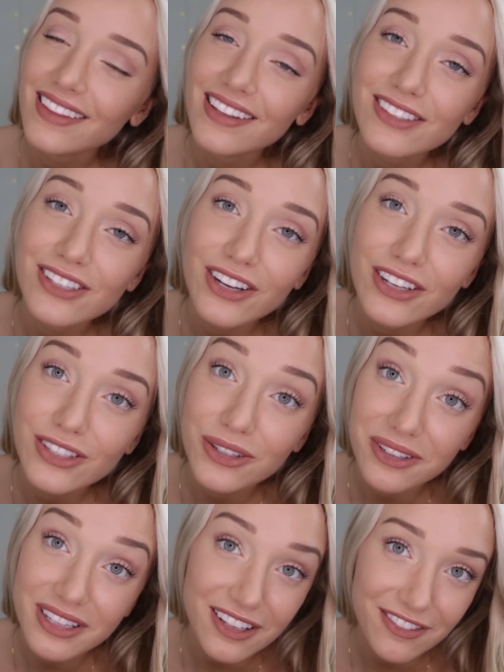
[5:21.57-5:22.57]
These are
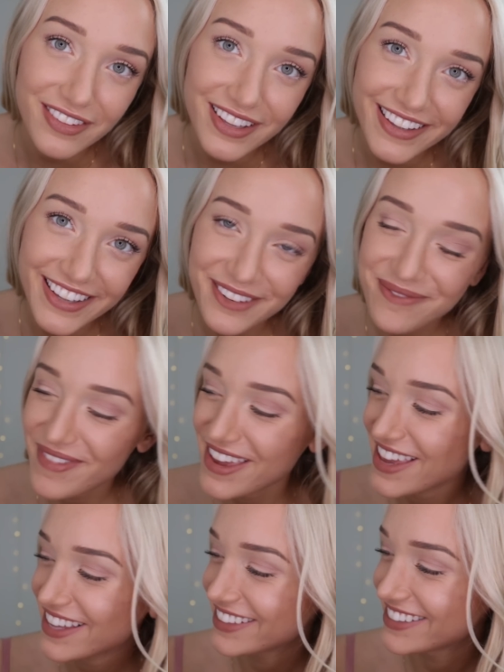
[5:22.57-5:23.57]
totally vegan
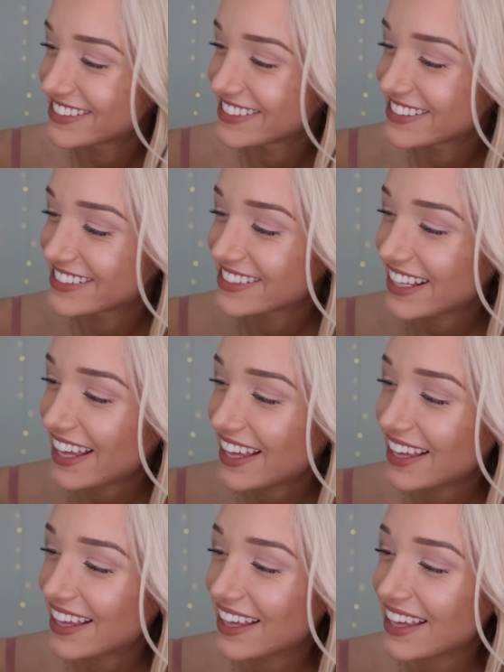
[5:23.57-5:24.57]
beans
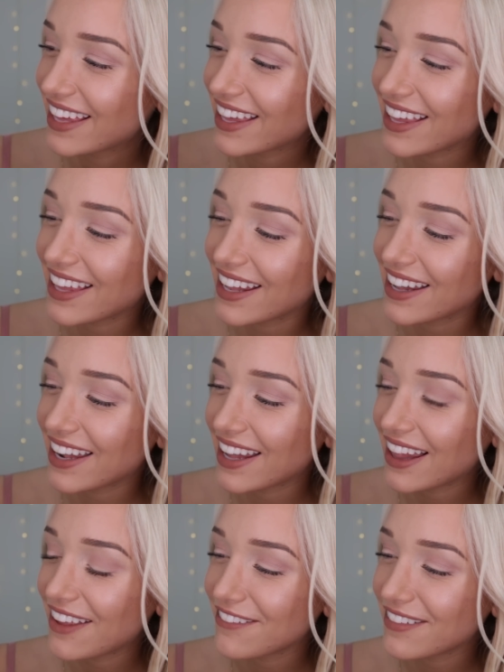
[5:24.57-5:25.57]
in
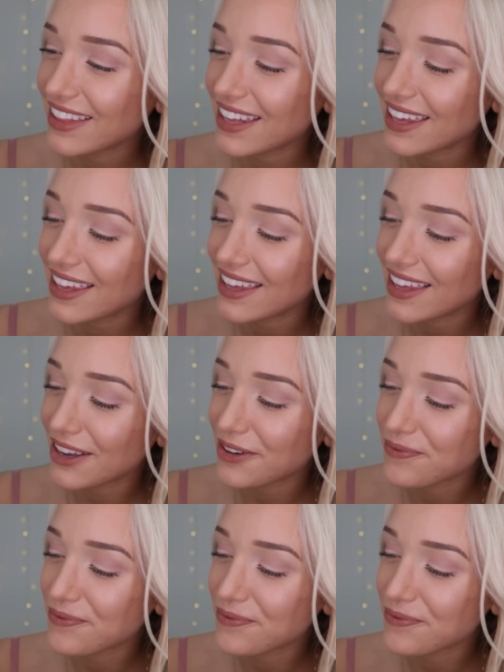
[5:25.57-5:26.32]
a lovely